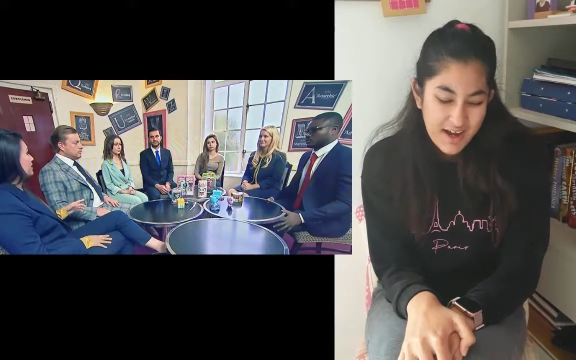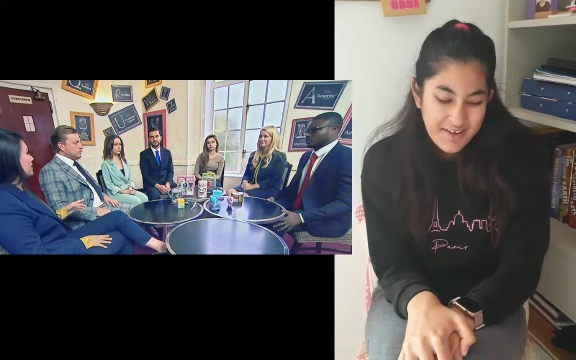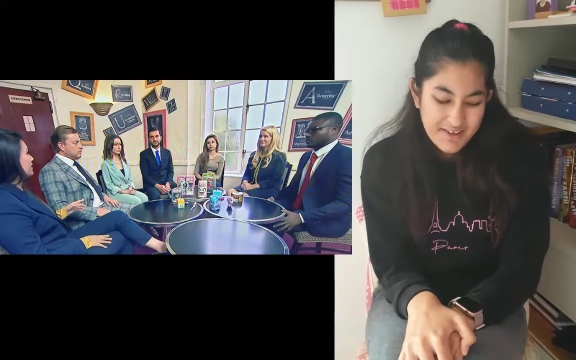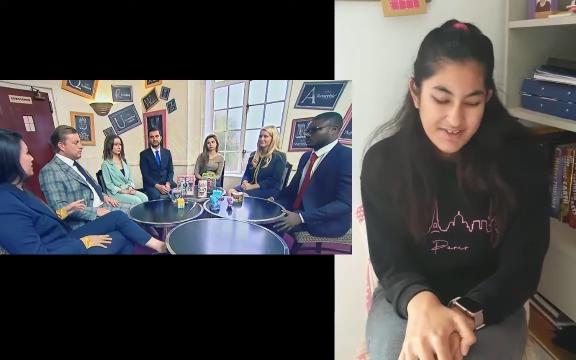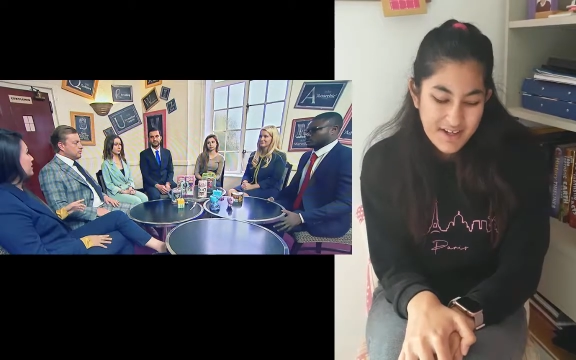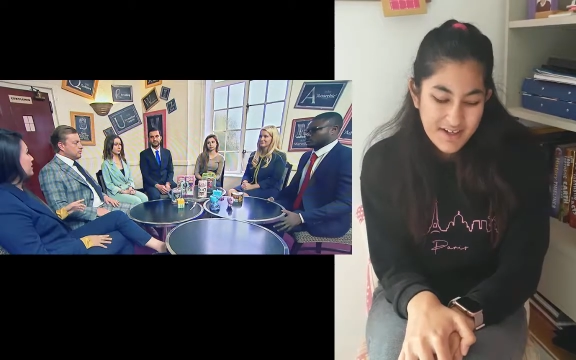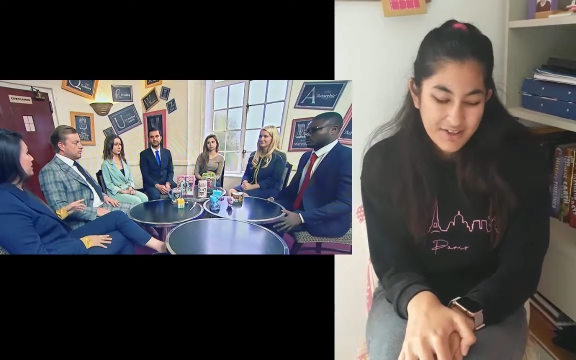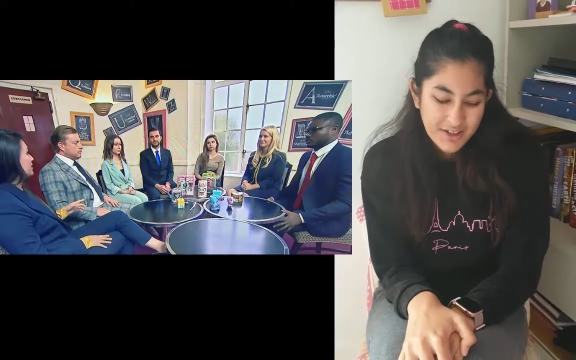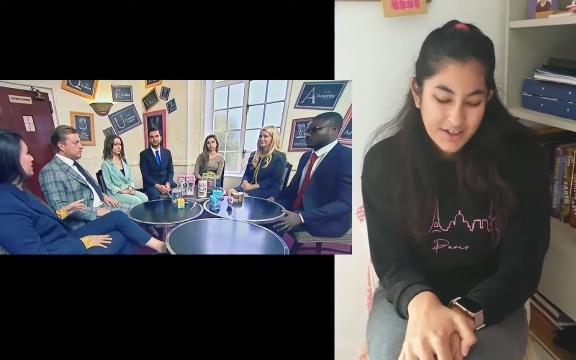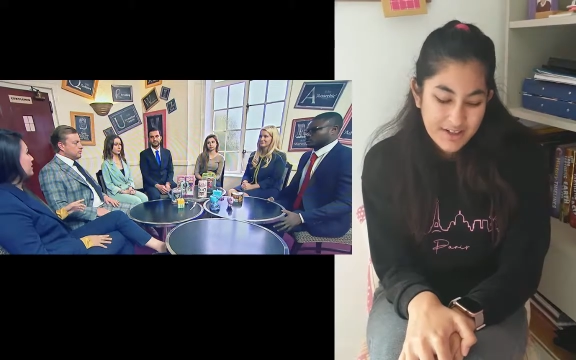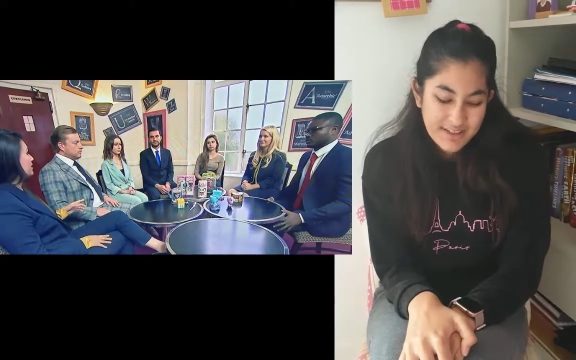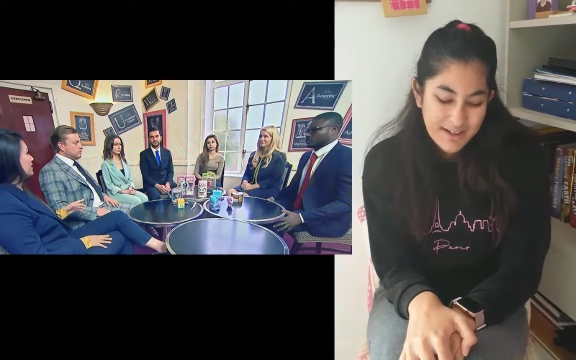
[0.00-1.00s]
As I said,
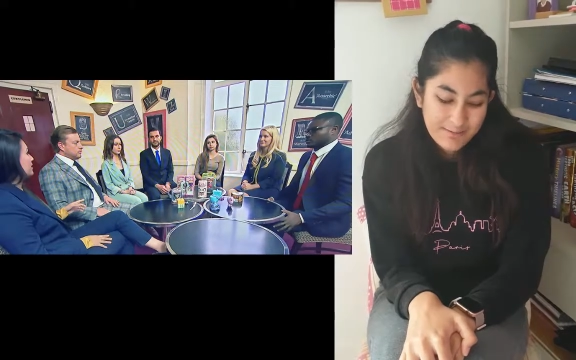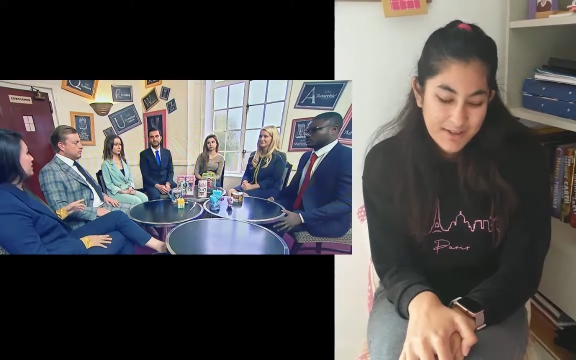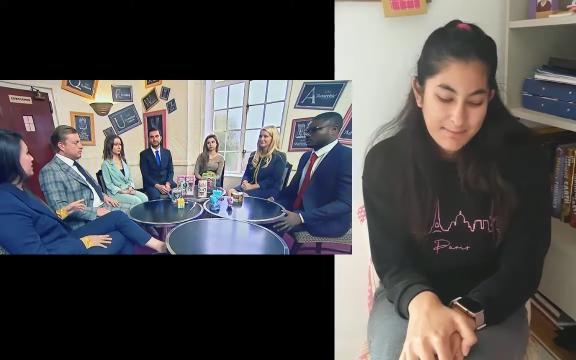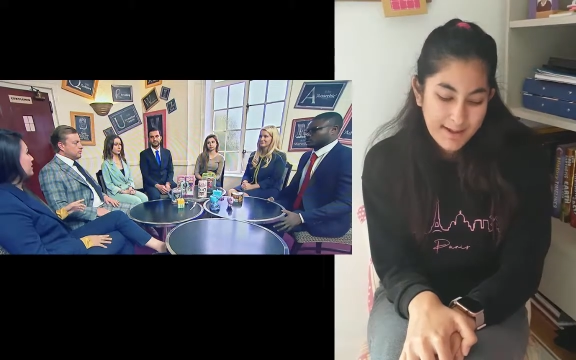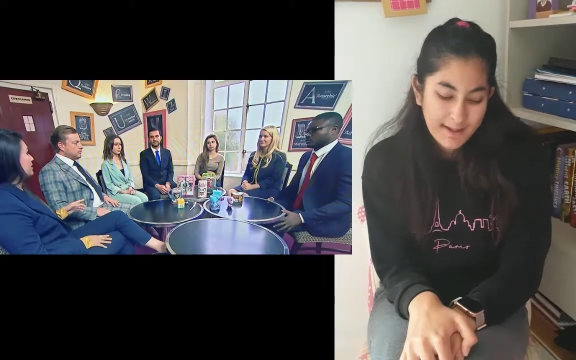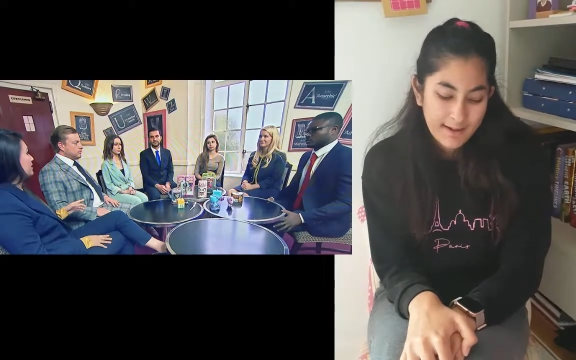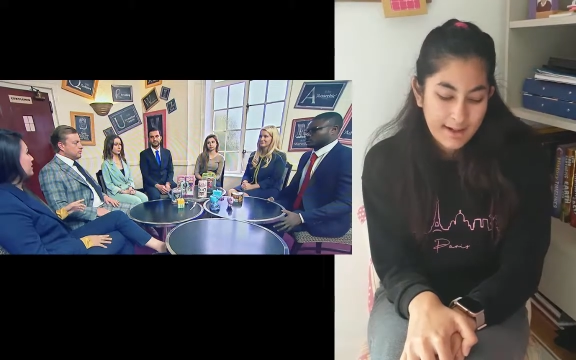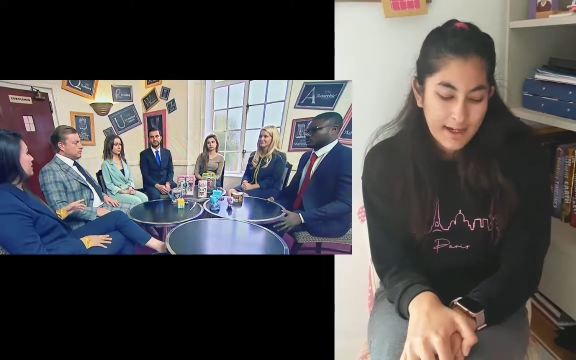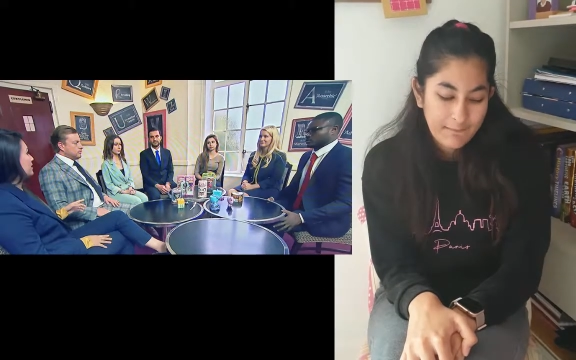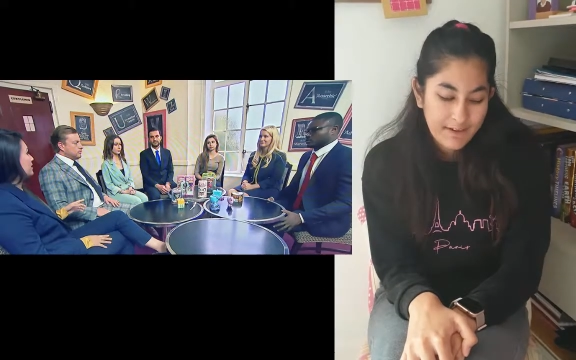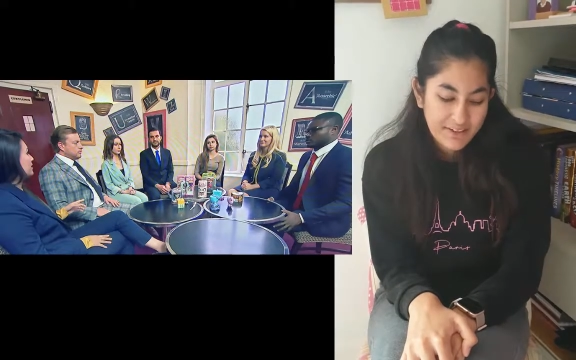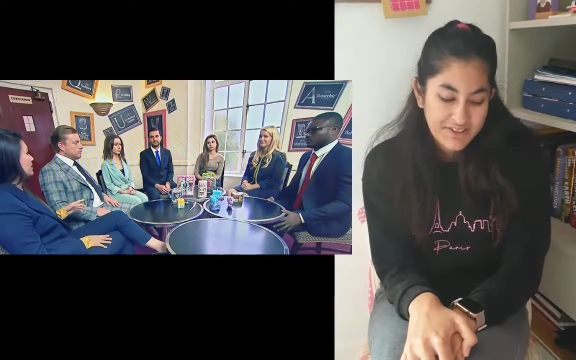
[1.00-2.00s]
same with me.
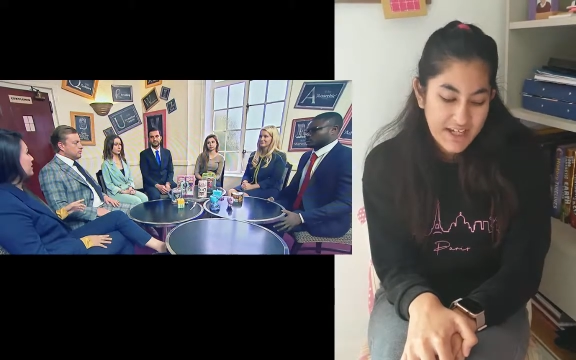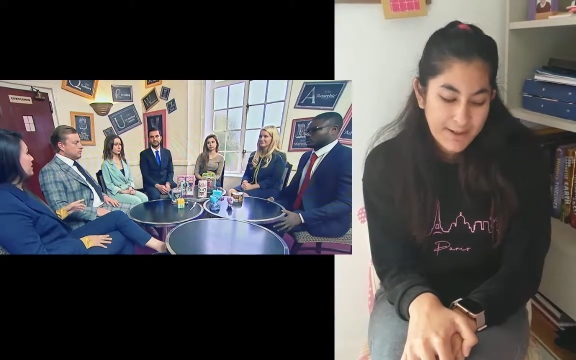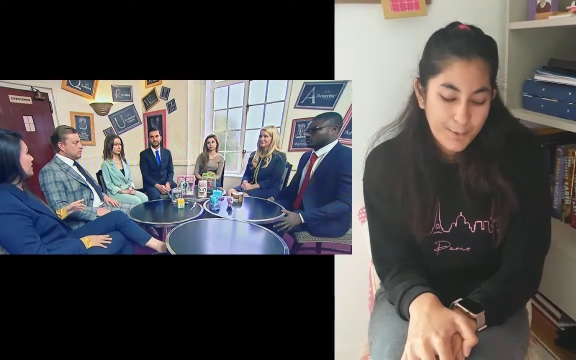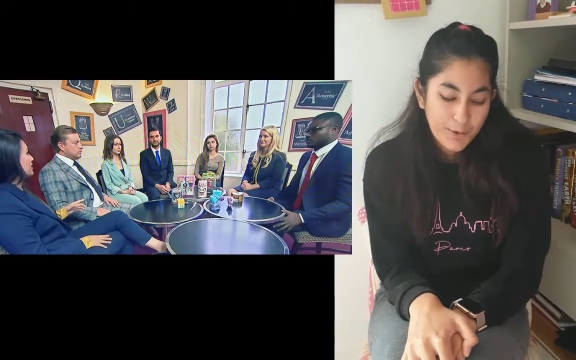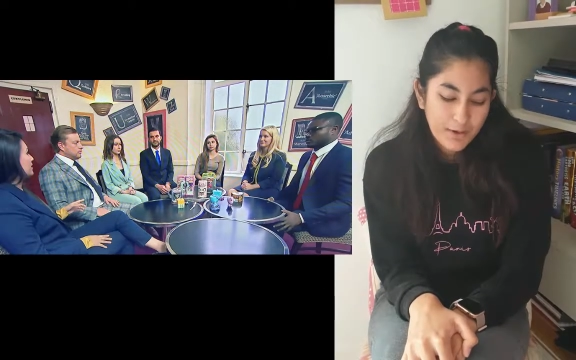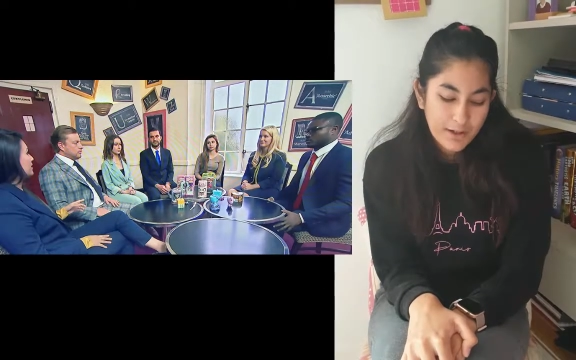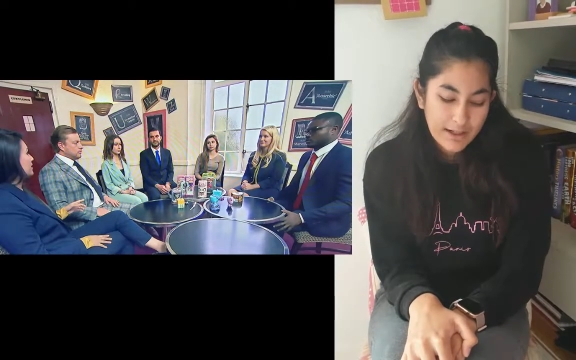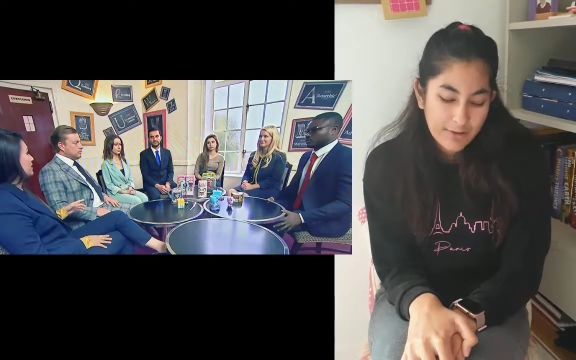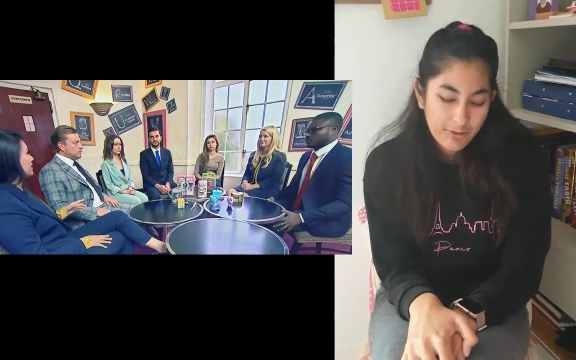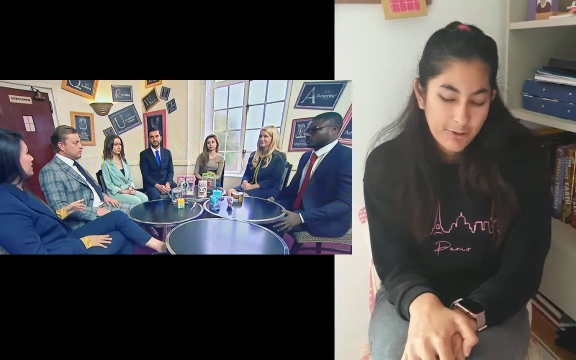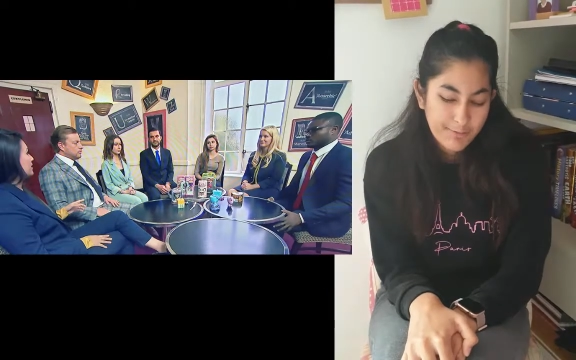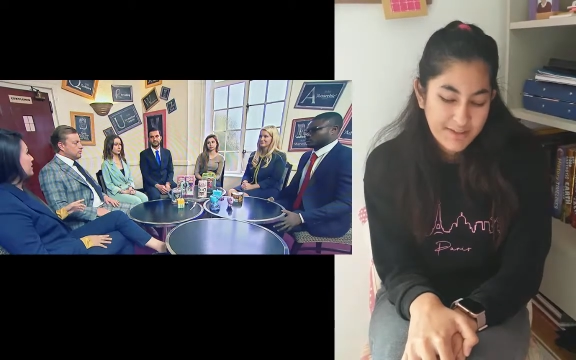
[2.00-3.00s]
Around the table, in a
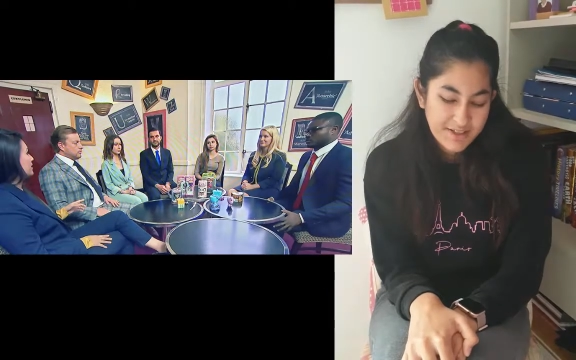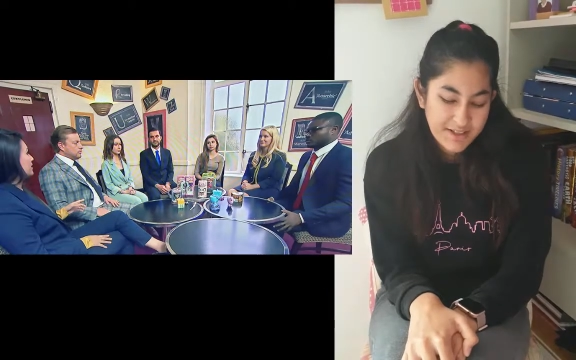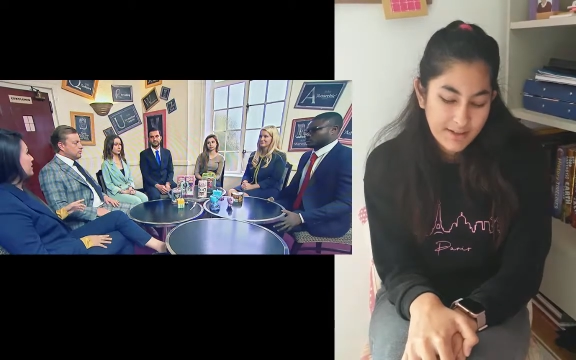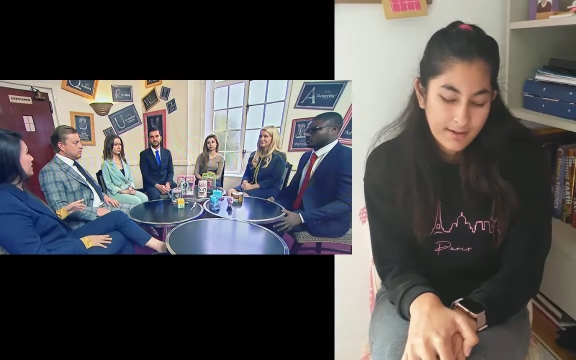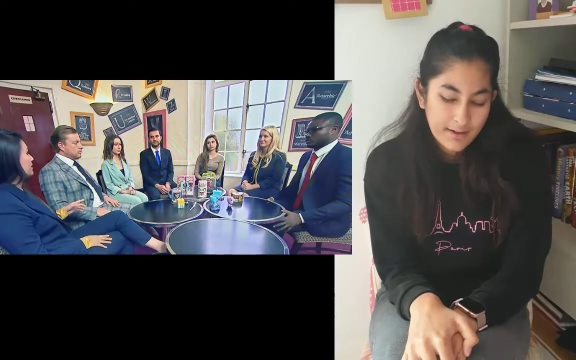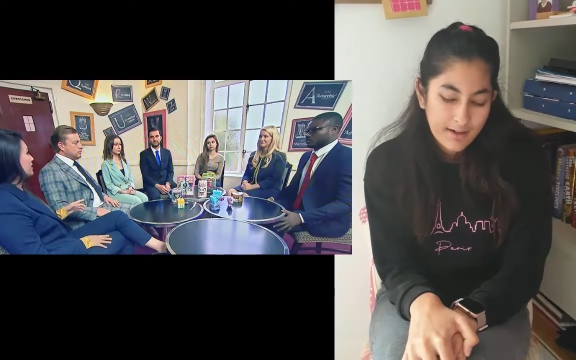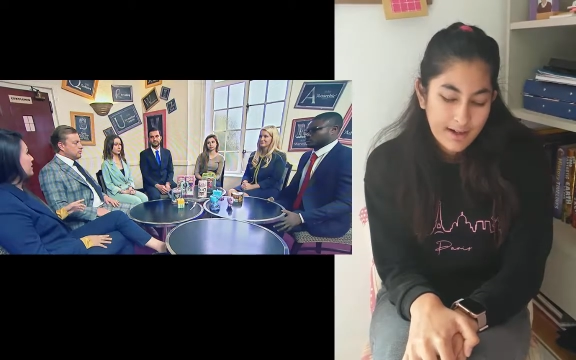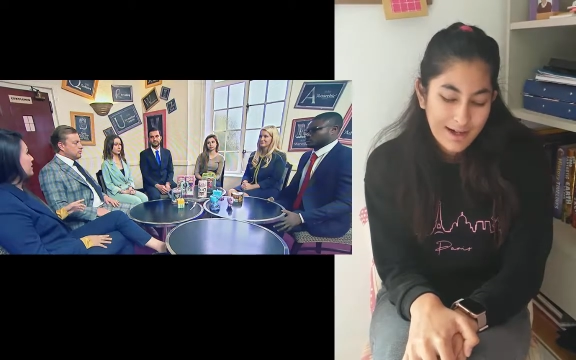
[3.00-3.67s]
group setting,